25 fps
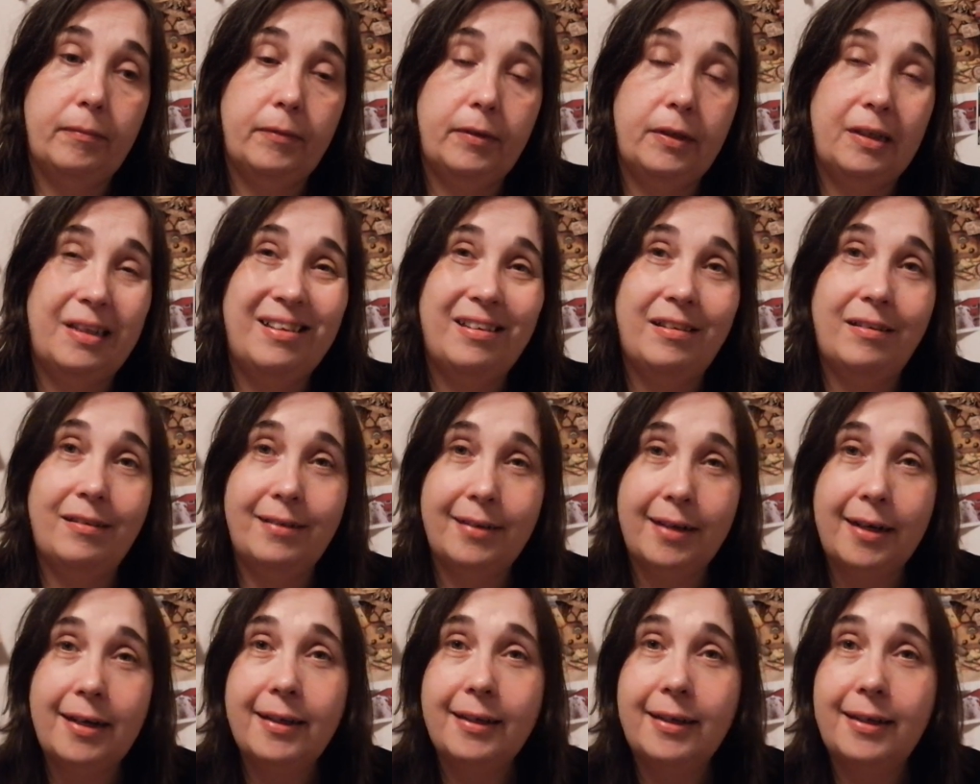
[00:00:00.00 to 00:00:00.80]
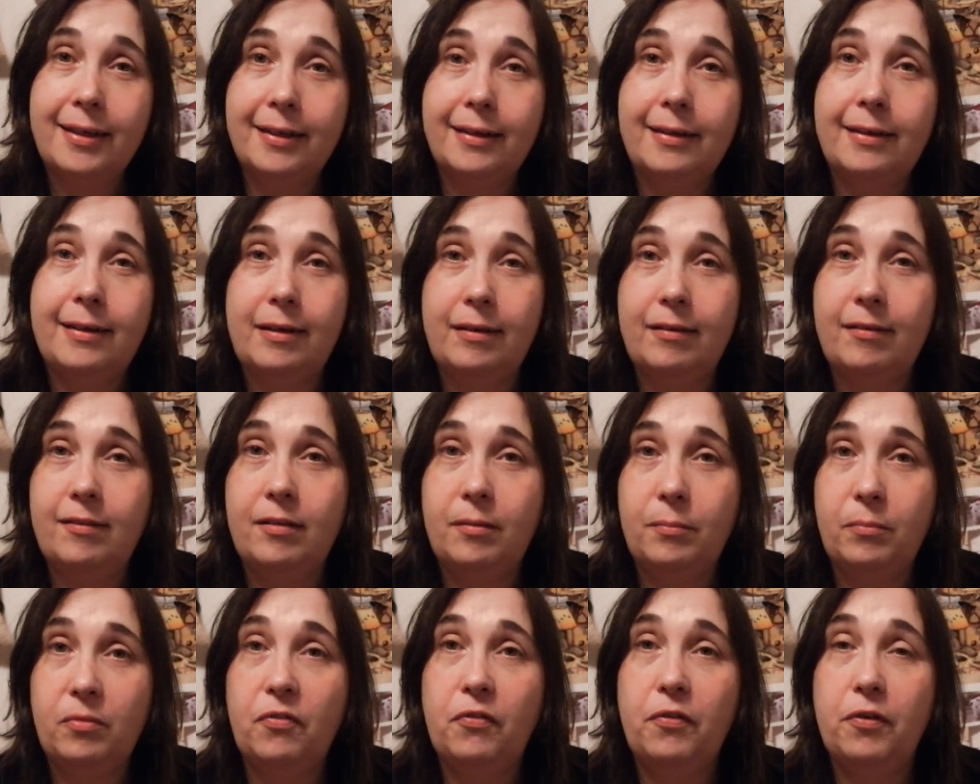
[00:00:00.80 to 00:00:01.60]
it's stuck in
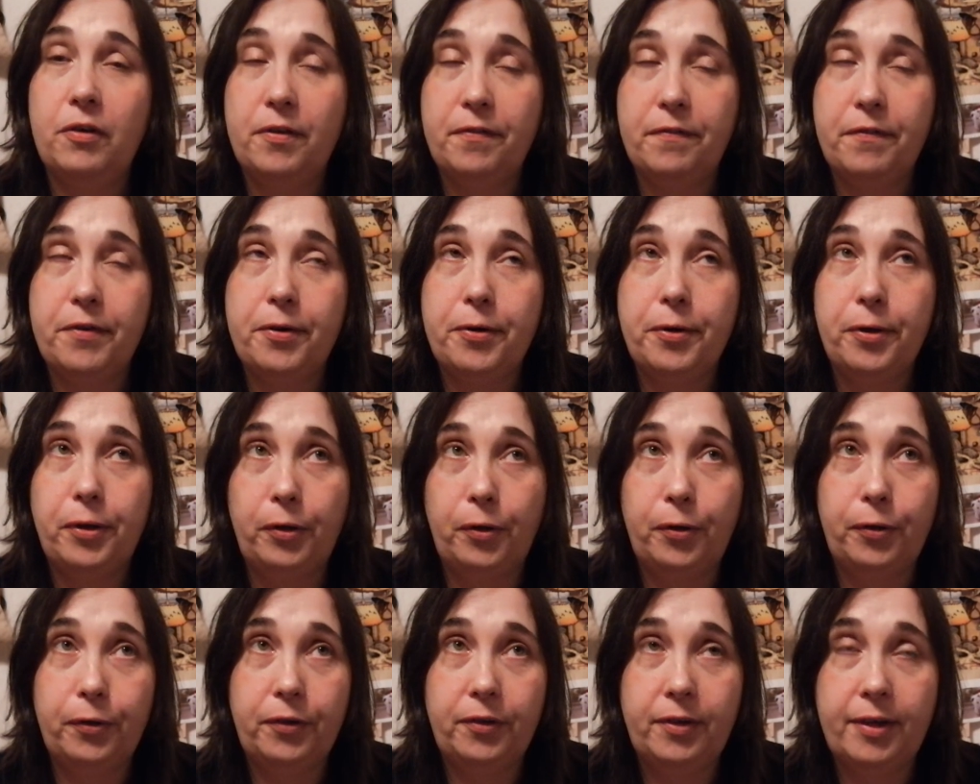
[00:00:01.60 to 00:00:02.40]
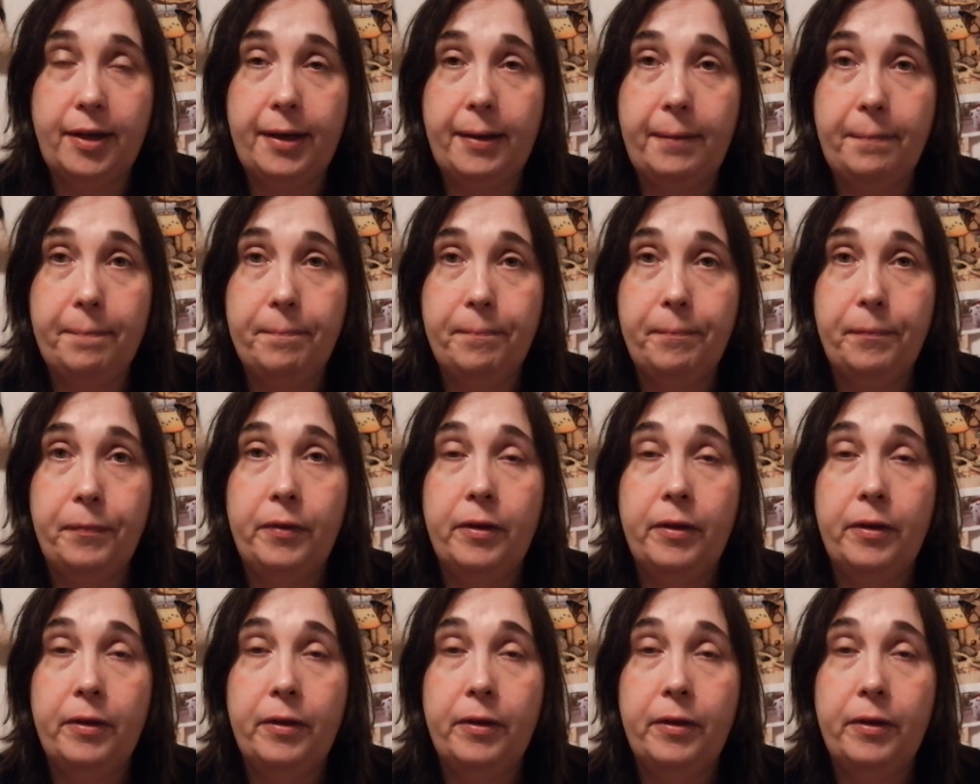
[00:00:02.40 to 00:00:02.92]
customs for a very long time.